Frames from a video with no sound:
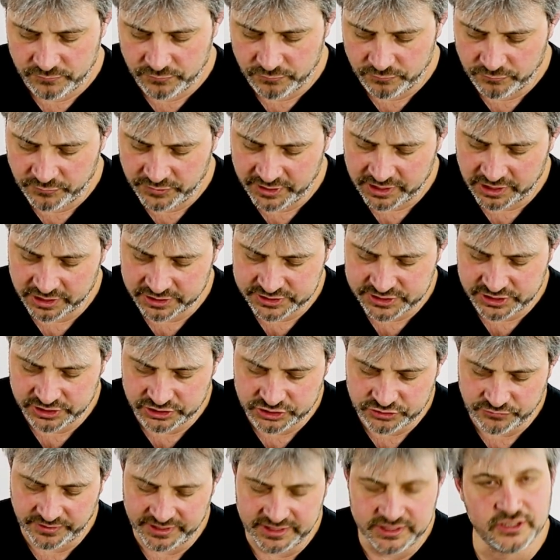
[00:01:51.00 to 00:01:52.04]
we
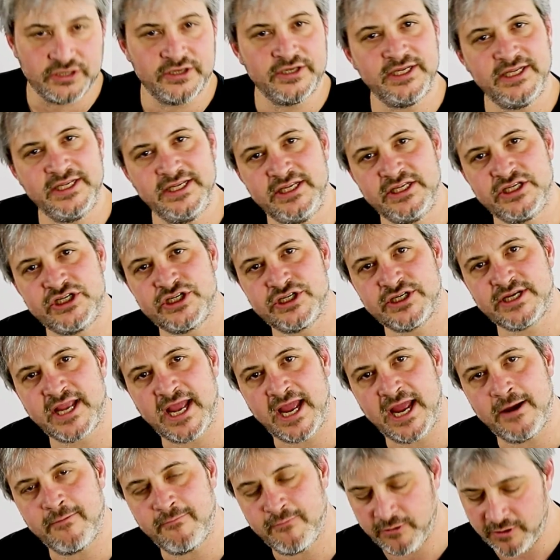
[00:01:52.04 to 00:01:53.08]
concentrate on each
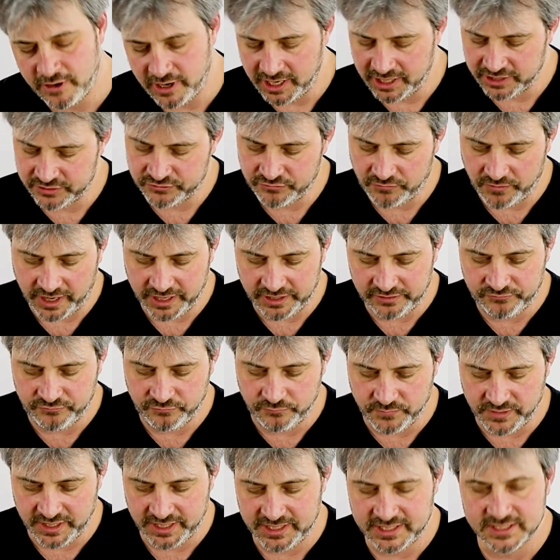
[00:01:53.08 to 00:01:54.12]
camera and try to
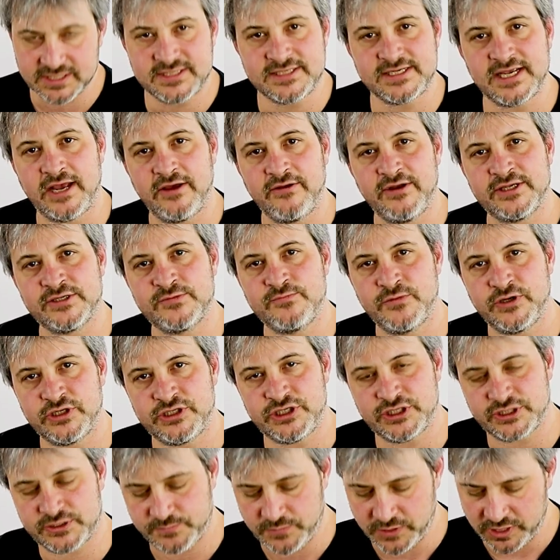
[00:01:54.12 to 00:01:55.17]
make it sound as much
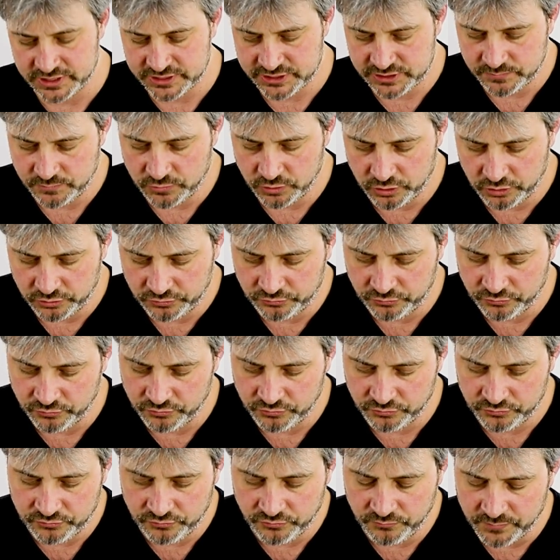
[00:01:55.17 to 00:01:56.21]
as possible to
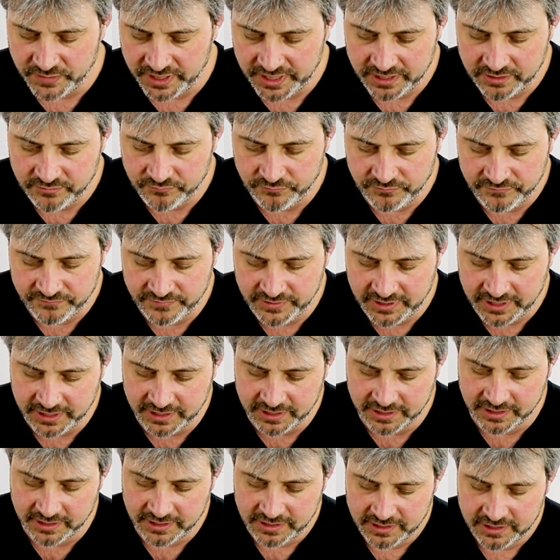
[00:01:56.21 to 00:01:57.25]

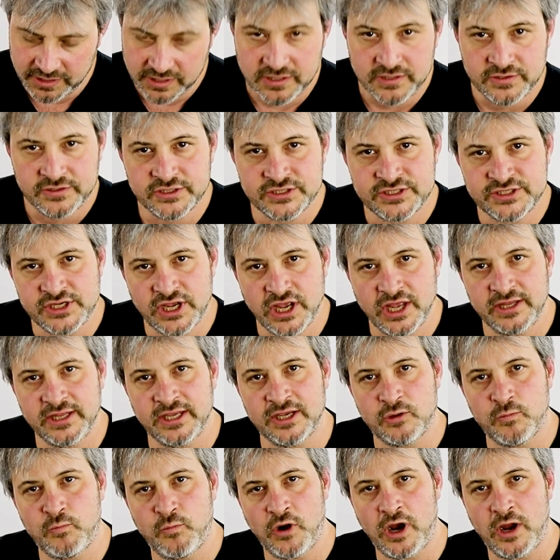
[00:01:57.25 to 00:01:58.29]
reveal the
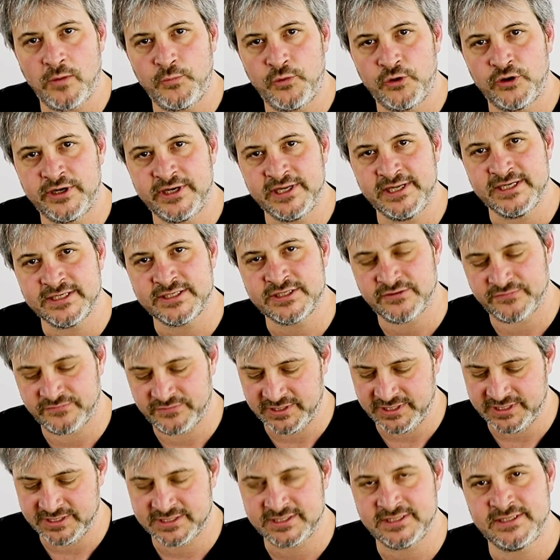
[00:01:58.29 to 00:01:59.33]
sonic properties of
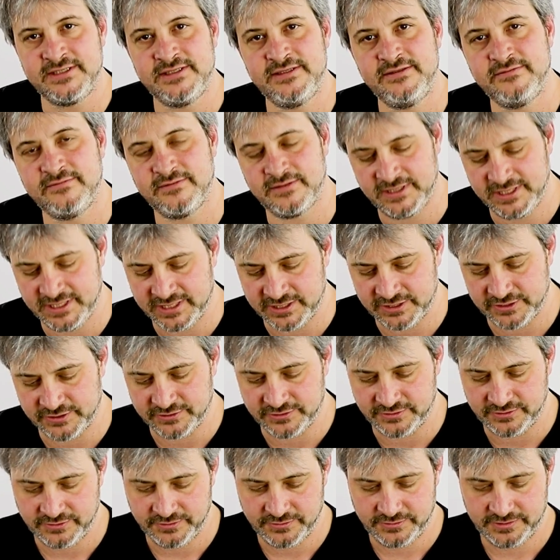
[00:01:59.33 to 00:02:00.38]
these
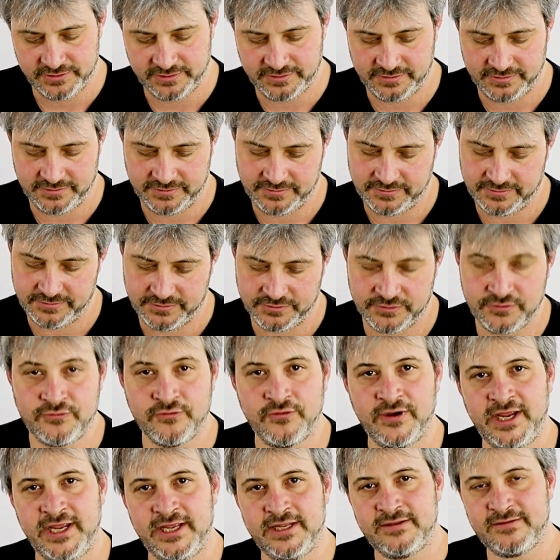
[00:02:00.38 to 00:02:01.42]
little
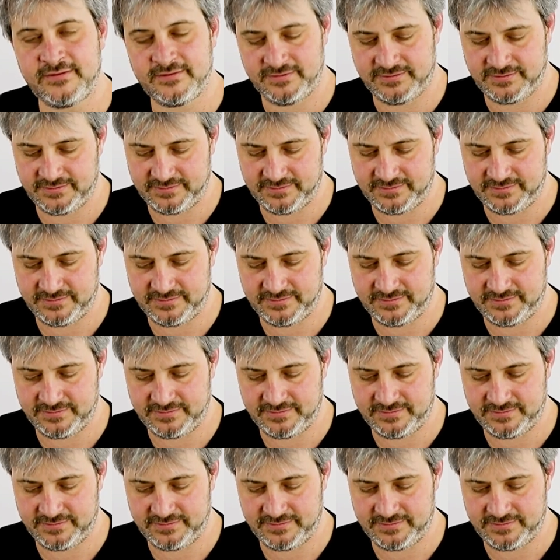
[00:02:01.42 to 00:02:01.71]
great